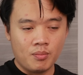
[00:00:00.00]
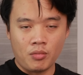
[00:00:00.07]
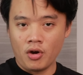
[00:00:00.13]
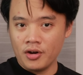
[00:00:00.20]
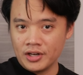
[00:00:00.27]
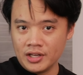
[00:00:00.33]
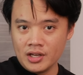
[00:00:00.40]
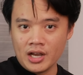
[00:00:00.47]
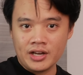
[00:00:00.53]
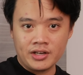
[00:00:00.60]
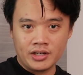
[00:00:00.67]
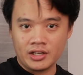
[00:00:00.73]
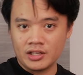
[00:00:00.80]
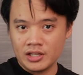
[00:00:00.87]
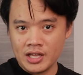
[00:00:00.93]
body and
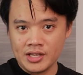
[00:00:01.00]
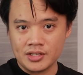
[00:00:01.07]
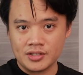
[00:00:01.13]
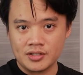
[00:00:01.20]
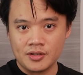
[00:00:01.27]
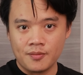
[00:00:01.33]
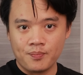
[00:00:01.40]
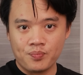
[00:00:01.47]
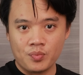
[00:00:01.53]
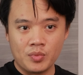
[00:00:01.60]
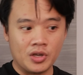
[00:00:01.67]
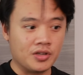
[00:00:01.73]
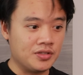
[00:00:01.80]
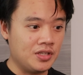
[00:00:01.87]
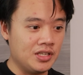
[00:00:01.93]
another lens
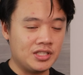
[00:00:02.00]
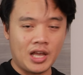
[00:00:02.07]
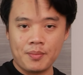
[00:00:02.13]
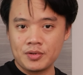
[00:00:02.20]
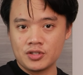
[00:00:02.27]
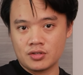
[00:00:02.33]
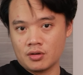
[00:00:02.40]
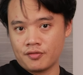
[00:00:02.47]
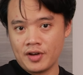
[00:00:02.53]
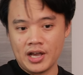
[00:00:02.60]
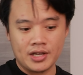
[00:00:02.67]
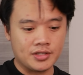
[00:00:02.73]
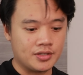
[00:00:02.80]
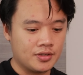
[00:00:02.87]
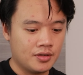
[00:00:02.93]
because things happen so
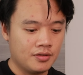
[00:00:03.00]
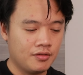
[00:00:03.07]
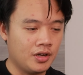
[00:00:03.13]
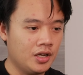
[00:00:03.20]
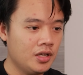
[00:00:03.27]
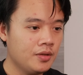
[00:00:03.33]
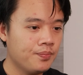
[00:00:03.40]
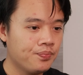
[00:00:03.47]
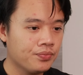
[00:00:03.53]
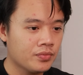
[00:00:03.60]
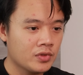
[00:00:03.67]
fast, right?